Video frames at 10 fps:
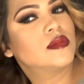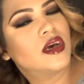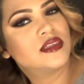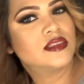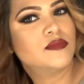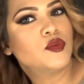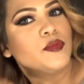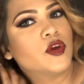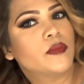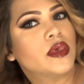Seem to
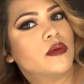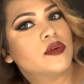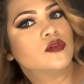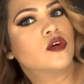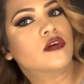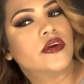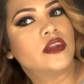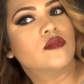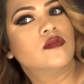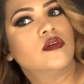not be able to talk right
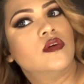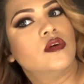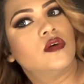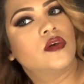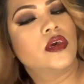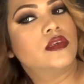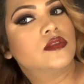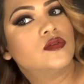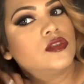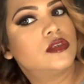now. Okay,
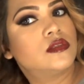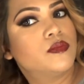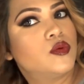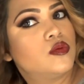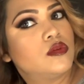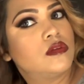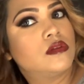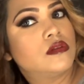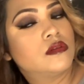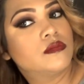so just pull,
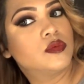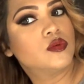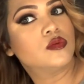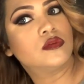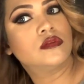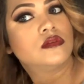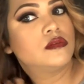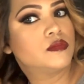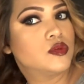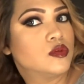pull,
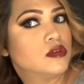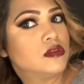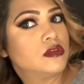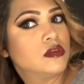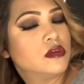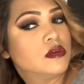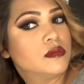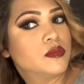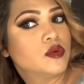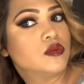pull,
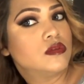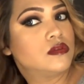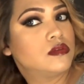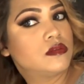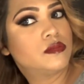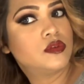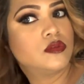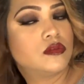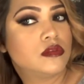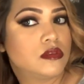pull,
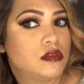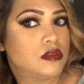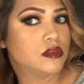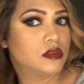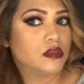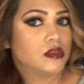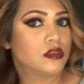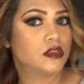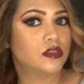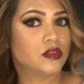pull.
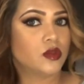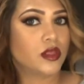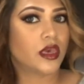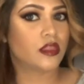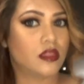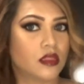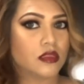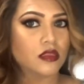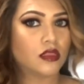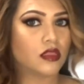So you'll get
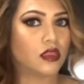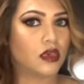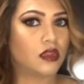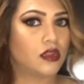that.